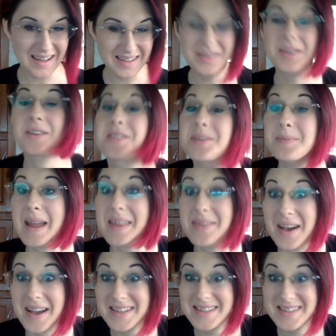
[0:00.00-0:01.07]
So those are my
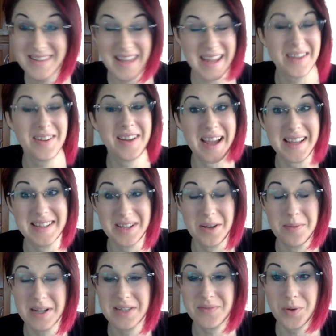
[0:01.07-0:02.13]
thoughts. Thank you guys
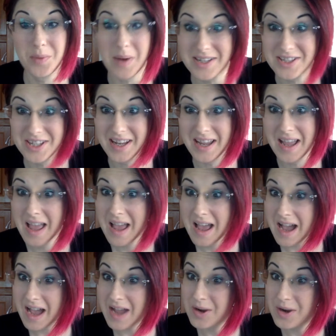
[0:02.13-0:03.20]
so much for watching.
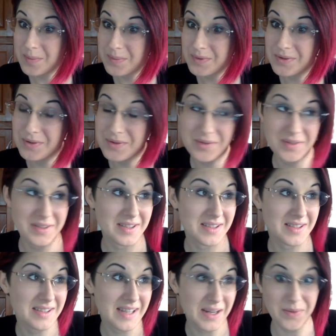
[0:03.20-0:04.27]
I hope you'll
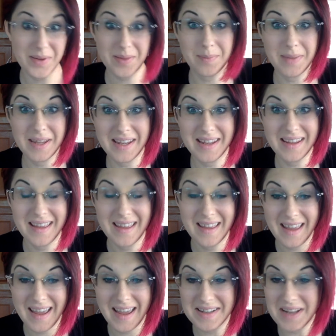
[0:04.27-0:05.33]
stick with me,
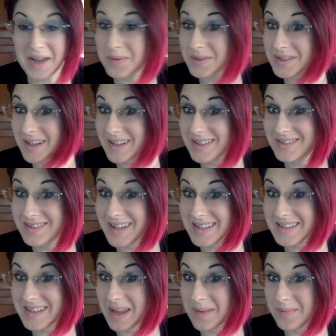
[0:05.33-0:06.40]
and I will talk to you
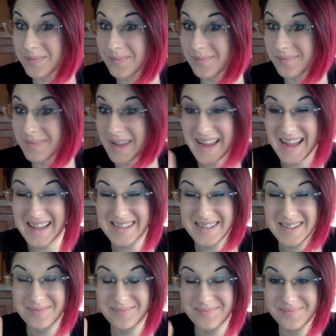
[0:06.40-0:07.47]
next time. Bye,
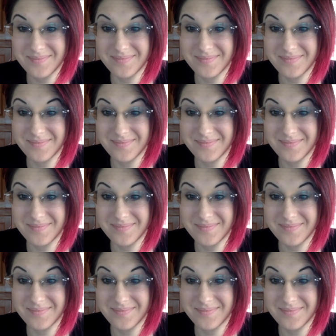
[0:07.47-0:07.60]
guys.